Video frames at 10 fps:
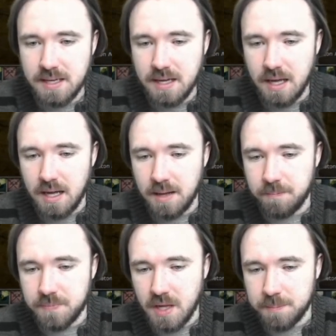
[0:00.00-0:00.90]

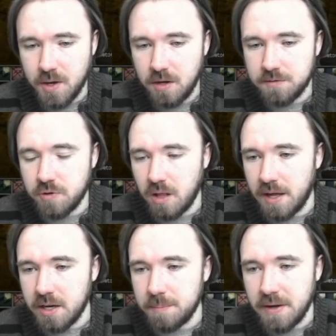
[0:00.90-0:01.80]
I'm kind of
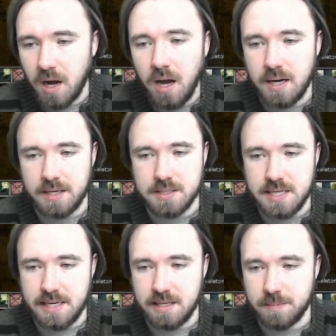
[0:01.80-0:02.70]
relying on my hirelings to
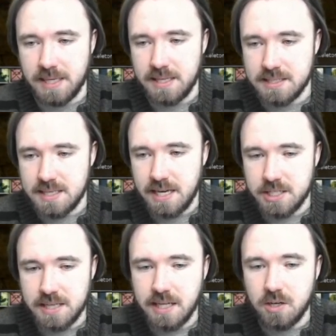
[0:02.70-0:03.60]
heal me at this stage,
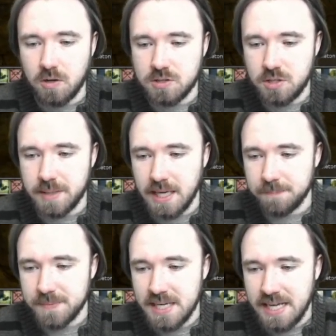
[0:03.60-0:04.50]
and they're not doing it.
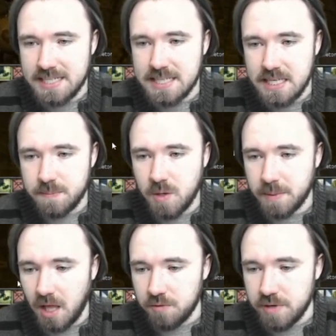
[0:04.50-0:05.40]
It's at this
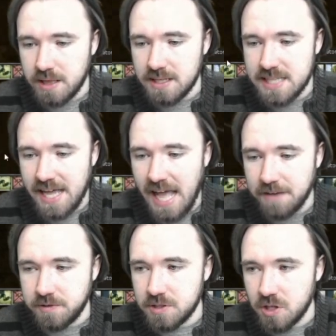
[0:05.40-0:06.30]
moment I realise that I
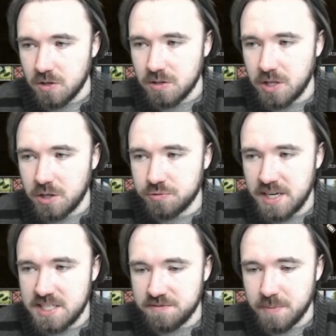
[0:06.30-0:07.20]
haven't toggled
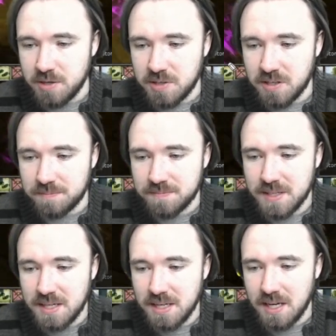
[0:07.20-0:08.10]
aggressive mode on.
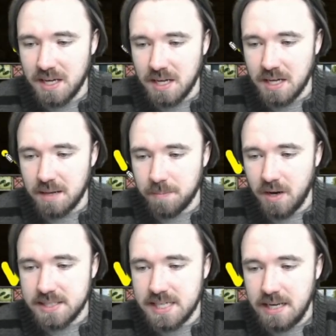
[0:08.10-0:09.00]

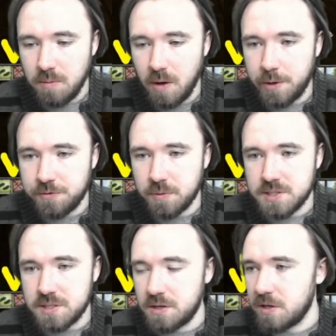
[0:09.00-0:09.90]
Ideally what I'd have
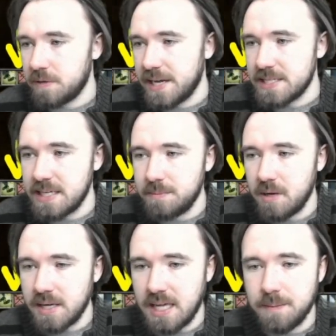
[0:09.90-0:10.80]
wanted to do is in
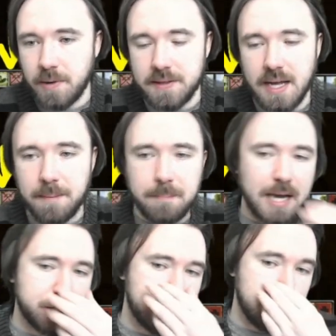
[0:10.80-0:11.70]
my keybind that I
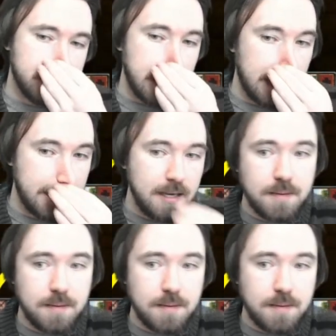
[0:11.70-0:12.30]
mash at the beginning